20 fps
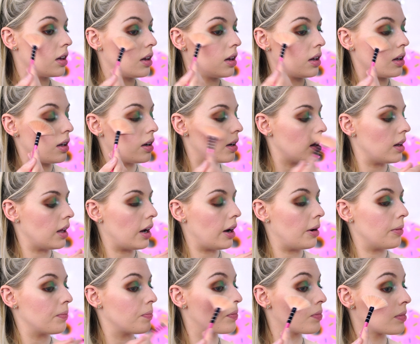Look at
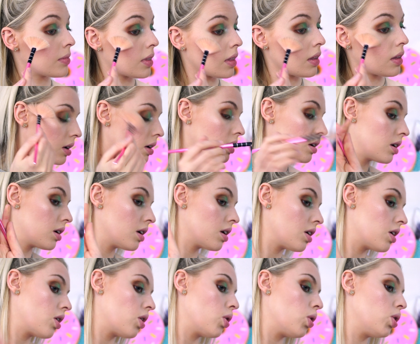that.
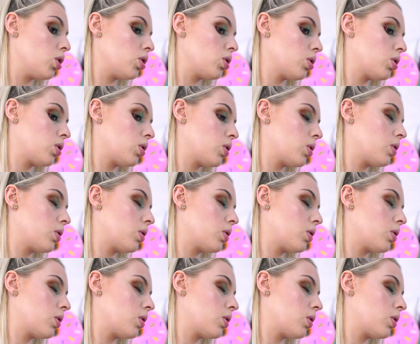Whew.